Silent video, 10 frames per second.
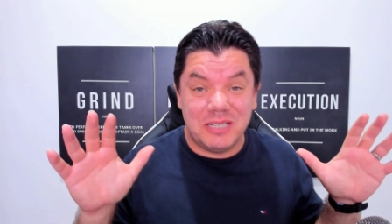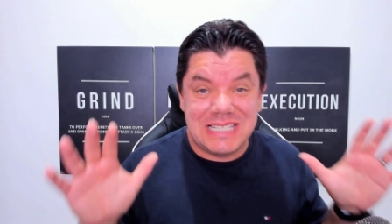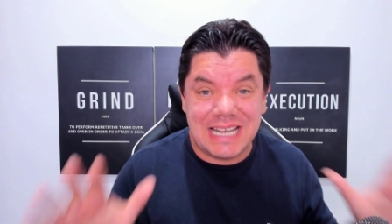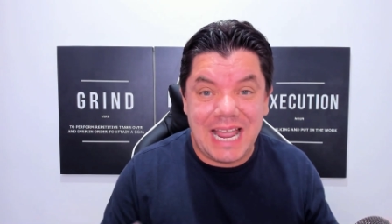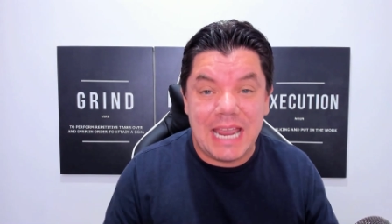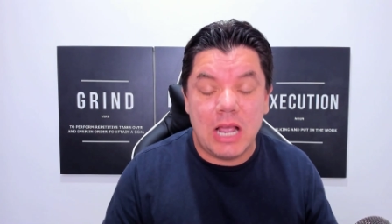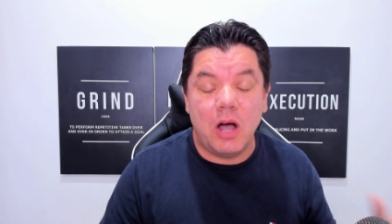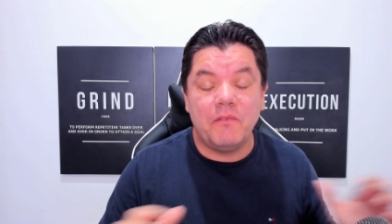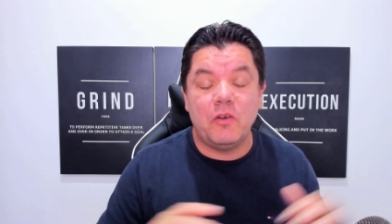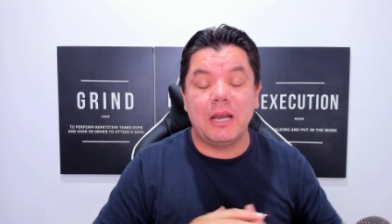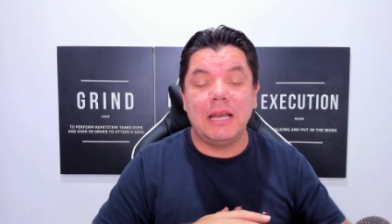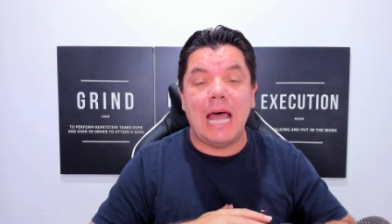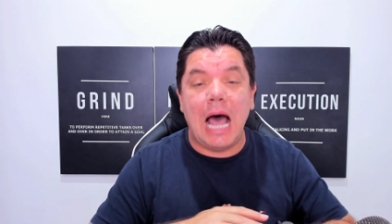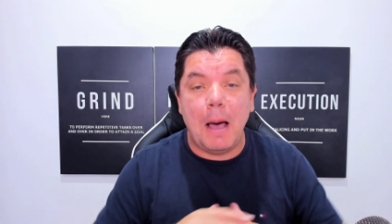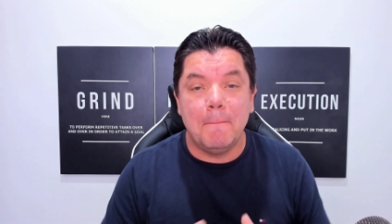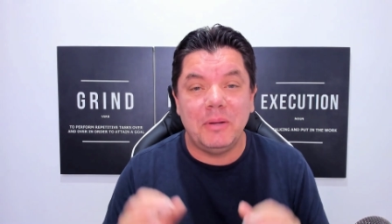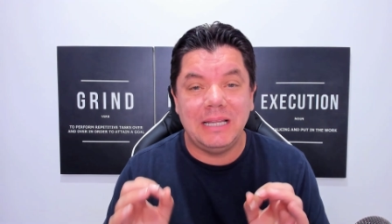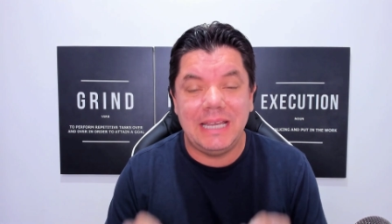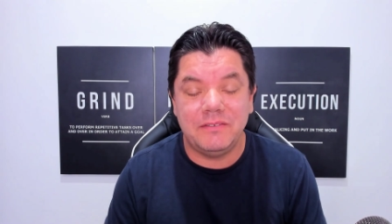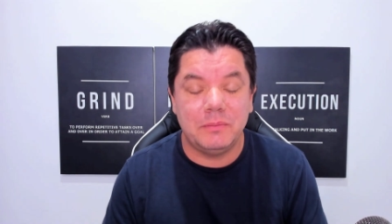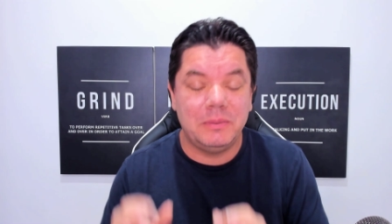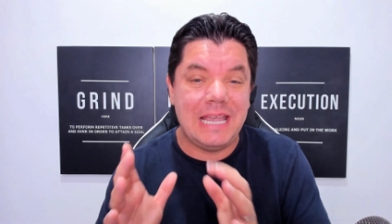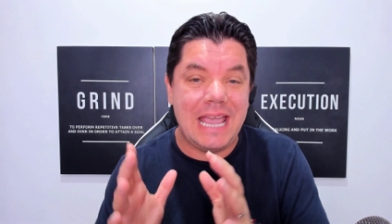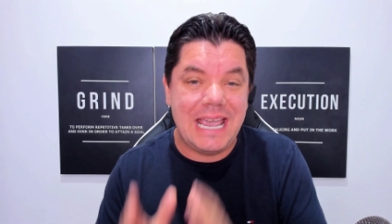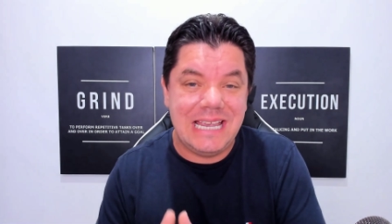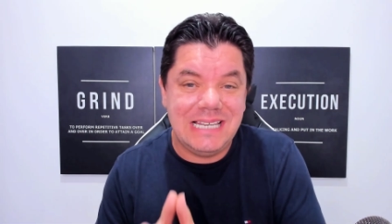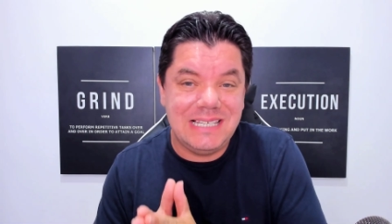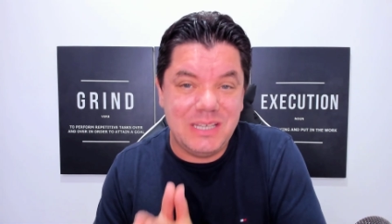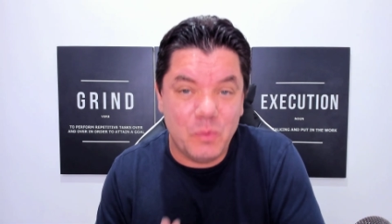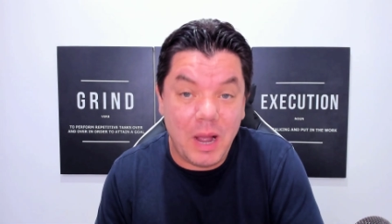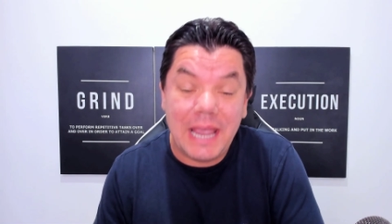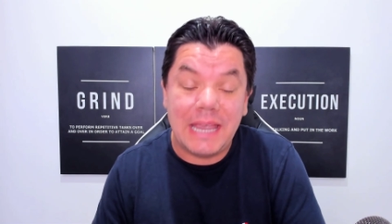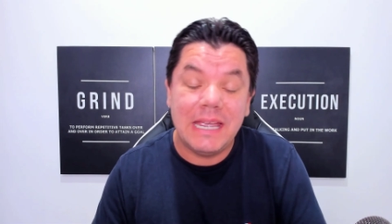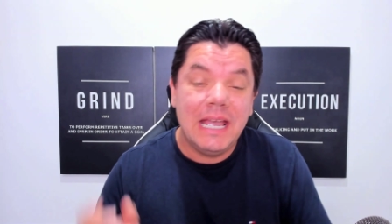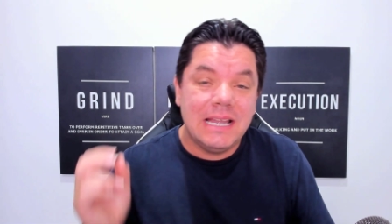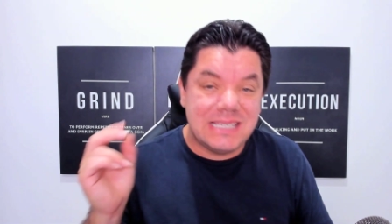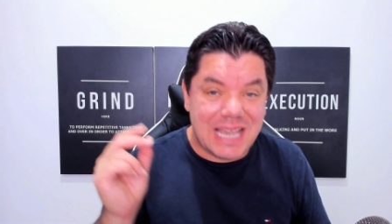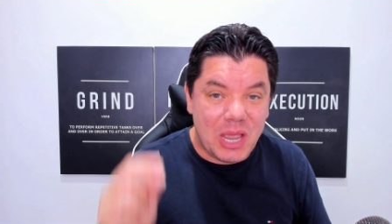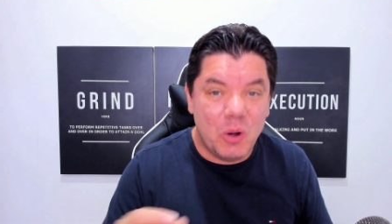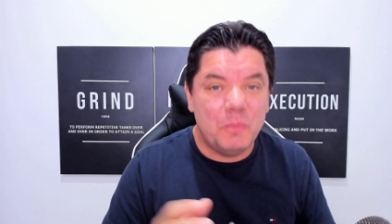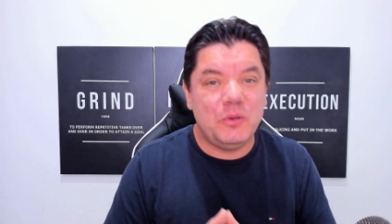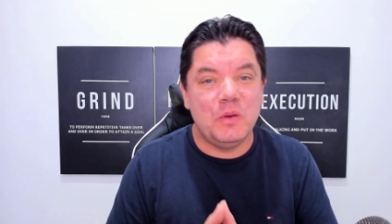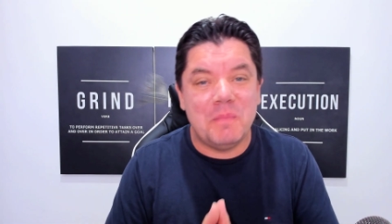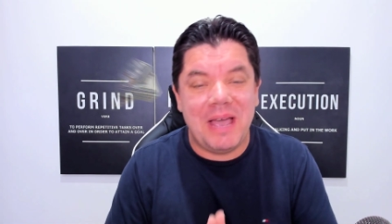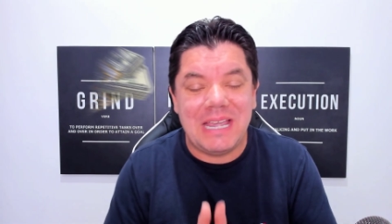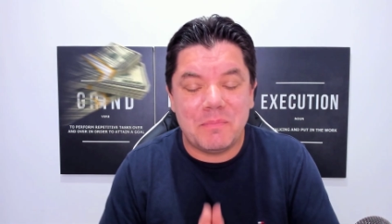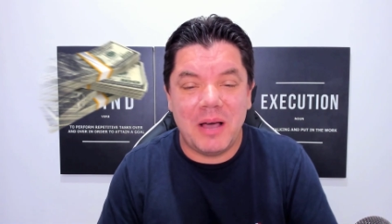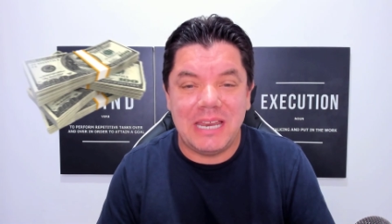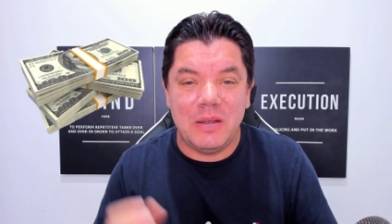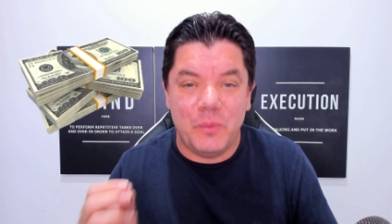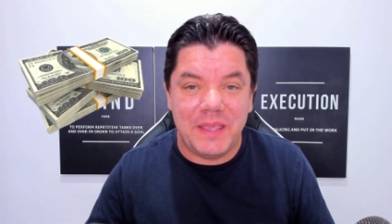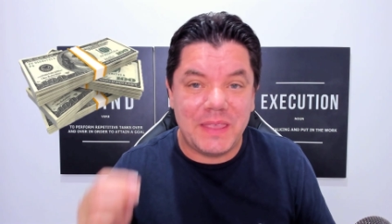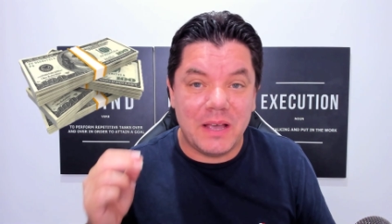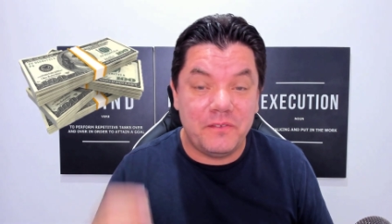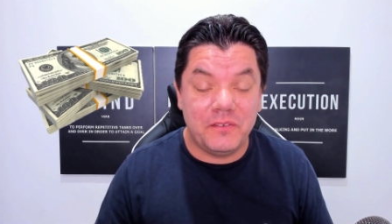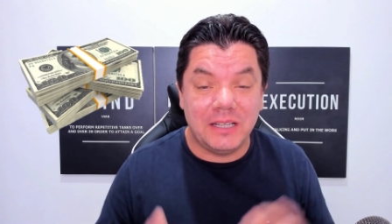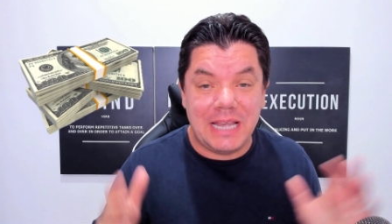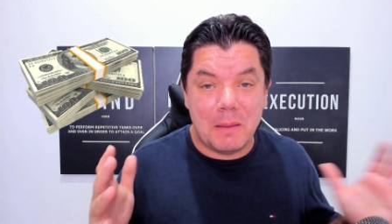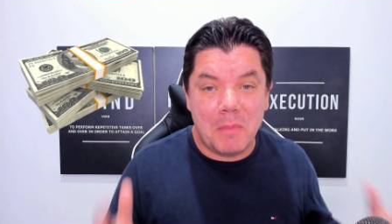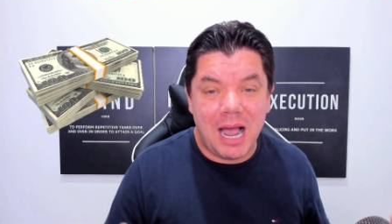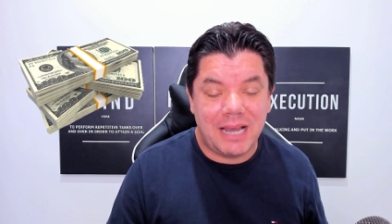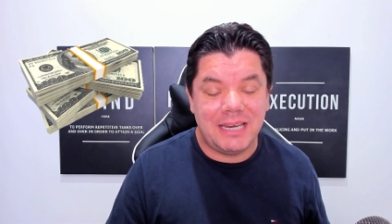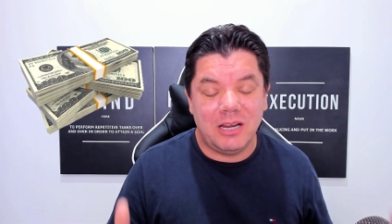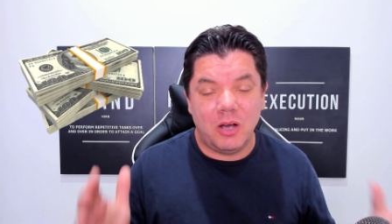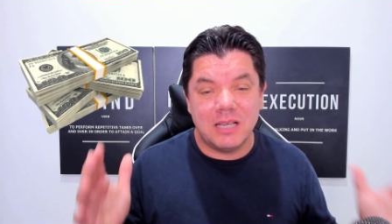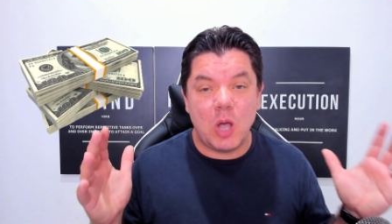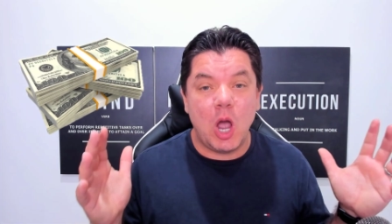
and today I've got an unbelievably easy way to help you make money with affiliate marketing, guys.